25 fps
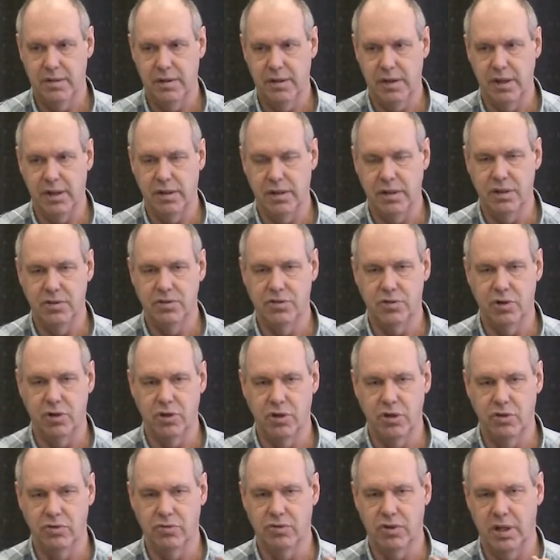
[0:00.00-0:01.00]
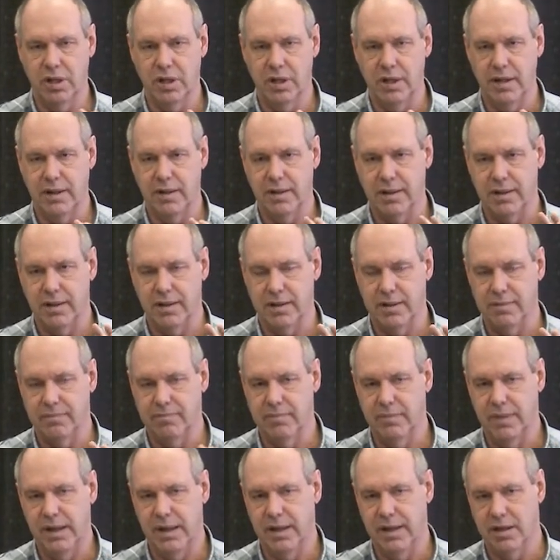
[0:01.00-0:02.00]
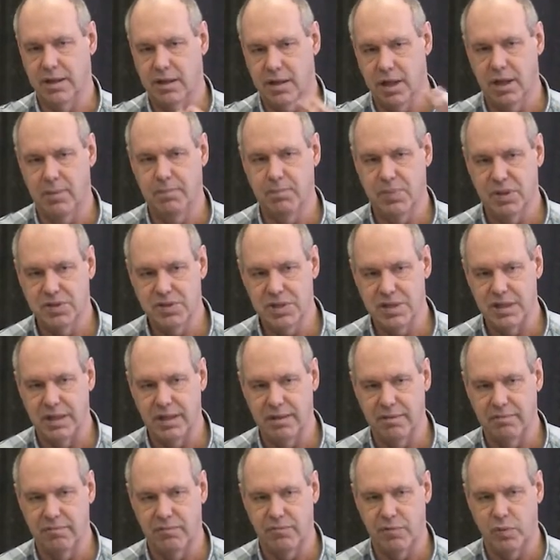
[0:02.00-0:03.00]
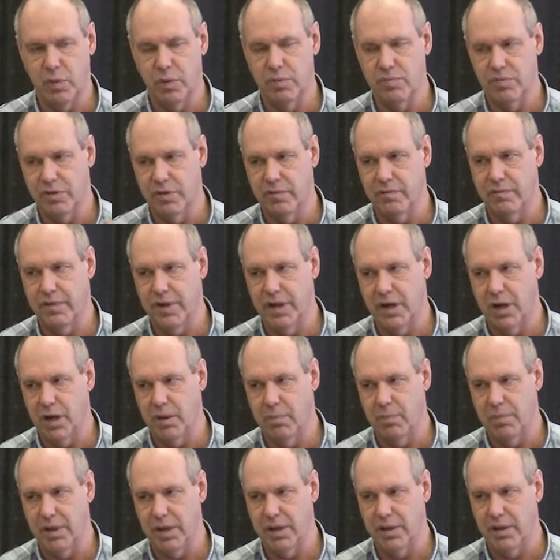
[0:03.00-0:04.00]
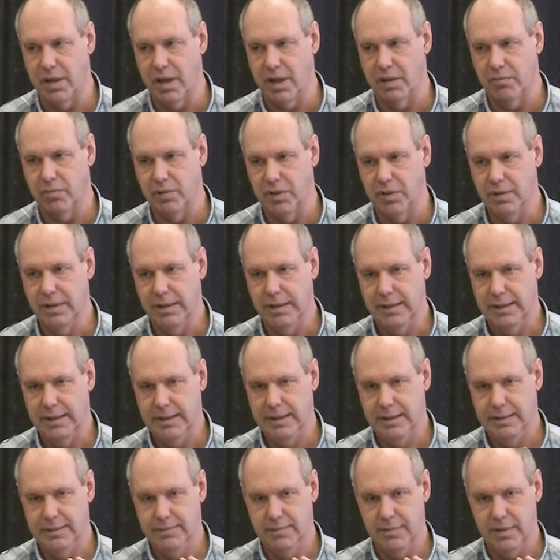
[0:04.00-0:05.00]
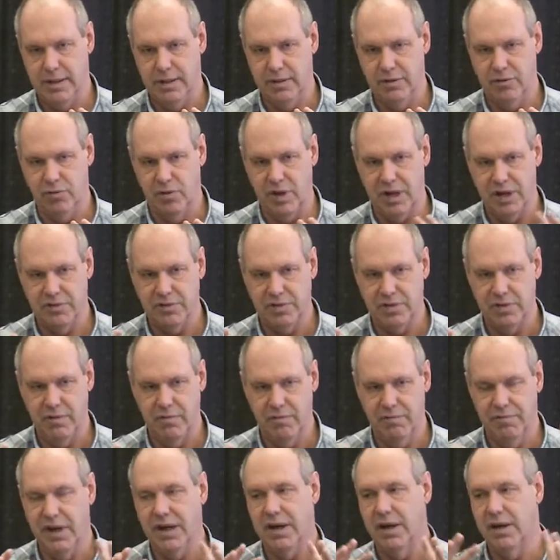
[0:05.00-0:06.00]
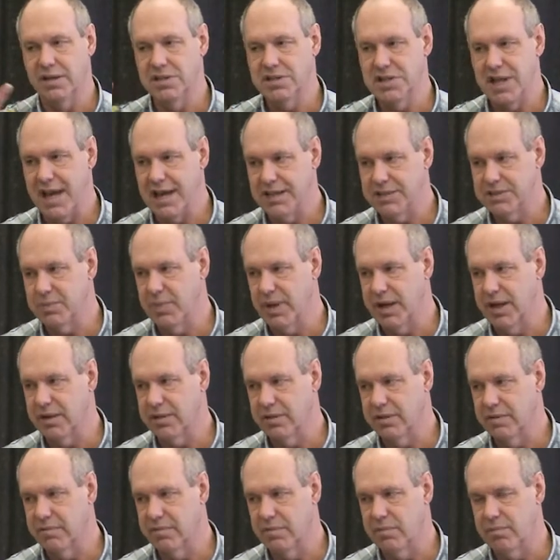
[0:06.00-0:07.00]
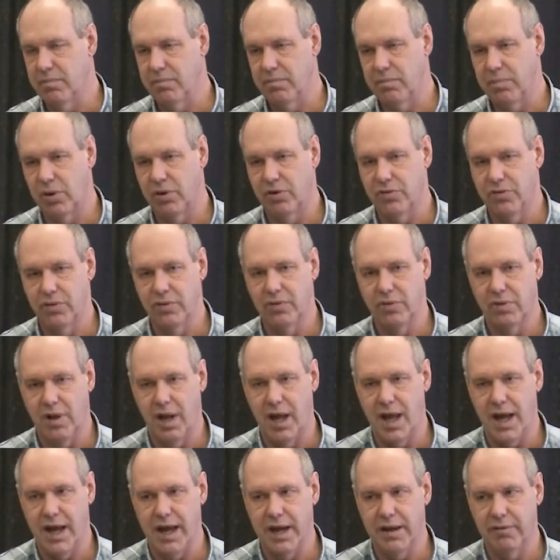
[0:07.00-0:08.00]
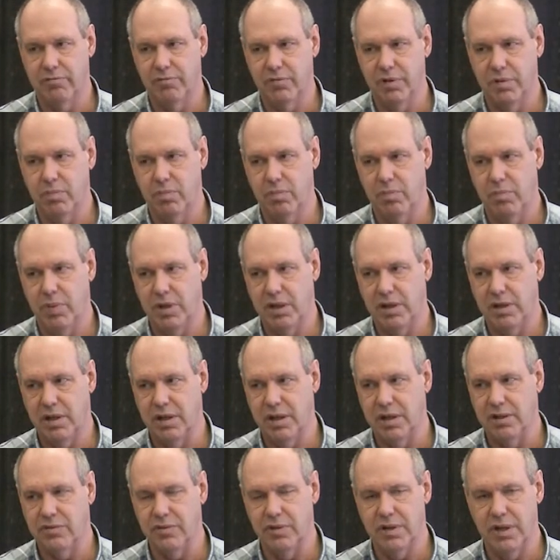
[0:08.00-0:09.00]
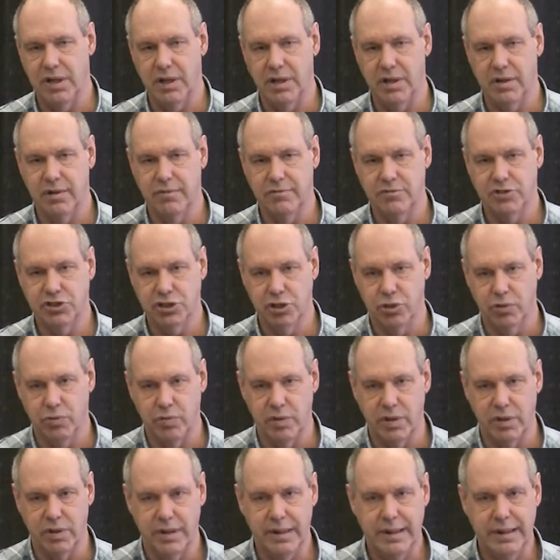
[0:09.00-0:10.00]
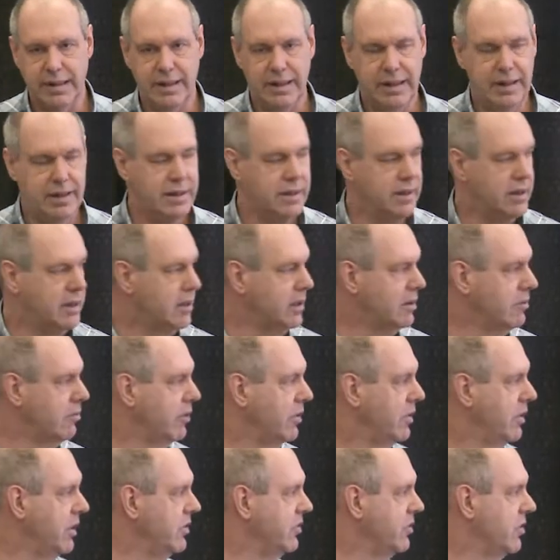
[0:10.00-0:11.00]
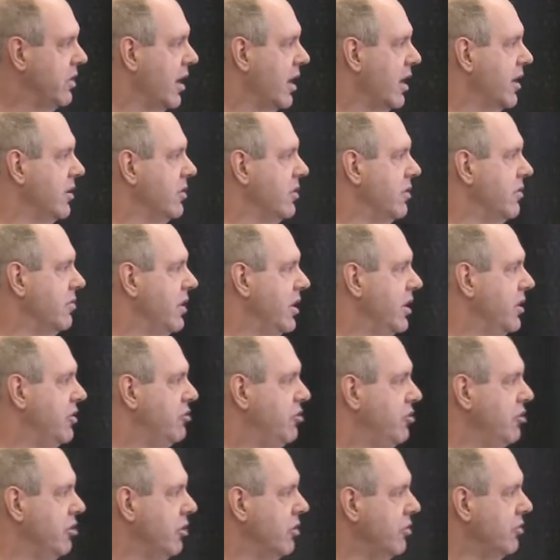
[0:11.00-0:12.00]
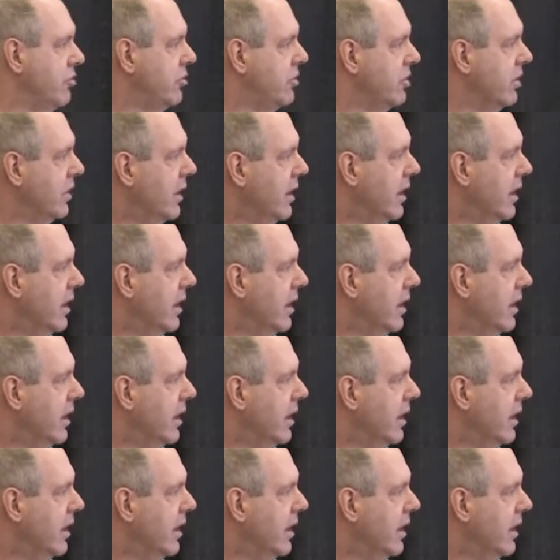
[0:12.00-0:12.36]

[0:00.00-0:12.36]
And these are usually um, encompassing forms of therapy that would address various aspects of a person's life with PTSD or children uh, with these kinds of issues.